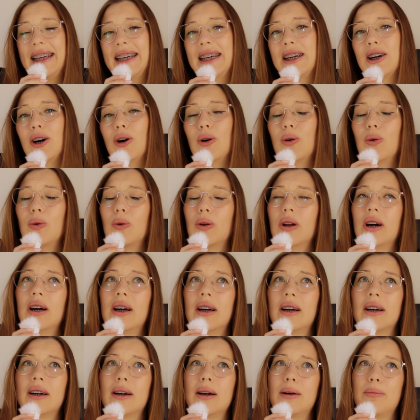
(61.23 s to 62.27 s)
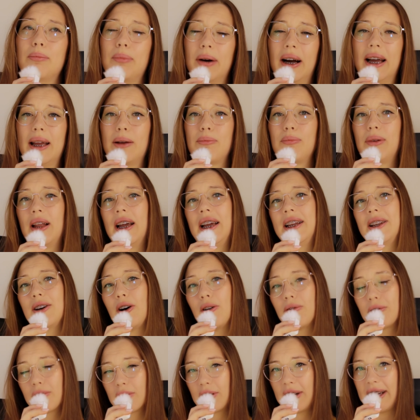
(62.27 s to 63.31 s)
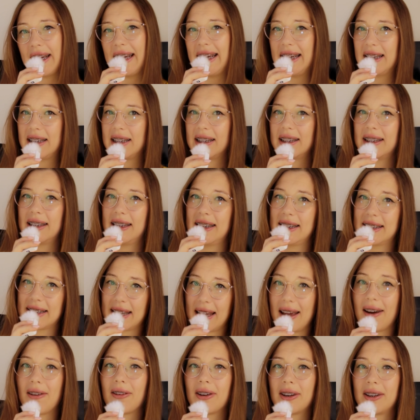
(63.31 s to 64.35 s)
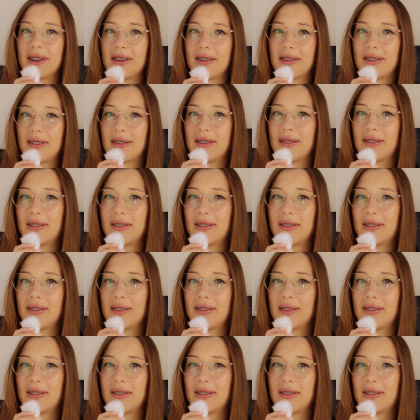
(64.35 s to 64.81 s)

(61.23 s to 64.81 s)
the whole pipeline of creating this character.